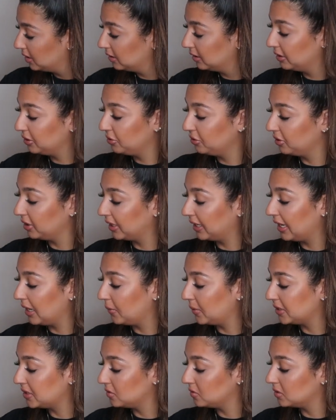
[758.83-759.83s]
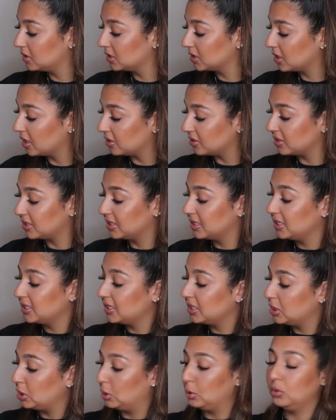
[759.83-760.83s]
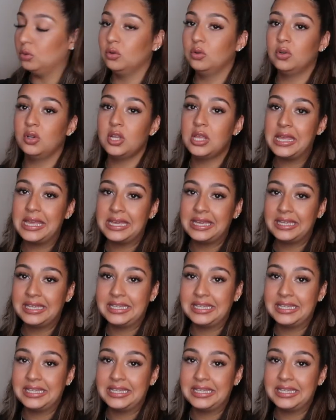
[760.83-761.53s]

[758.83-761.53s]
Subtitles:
Literally can't wait to use these colors. This nude